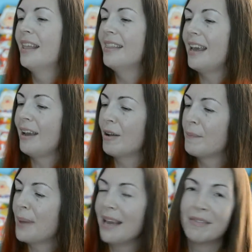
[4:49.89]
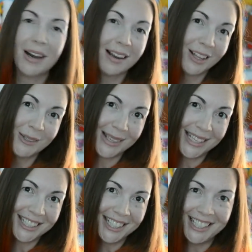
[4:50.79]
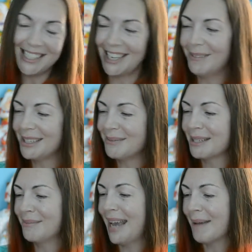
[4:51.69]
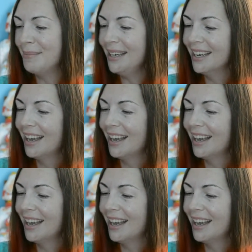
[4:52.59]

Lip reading: They paid very close attention to detail, which makes me happy.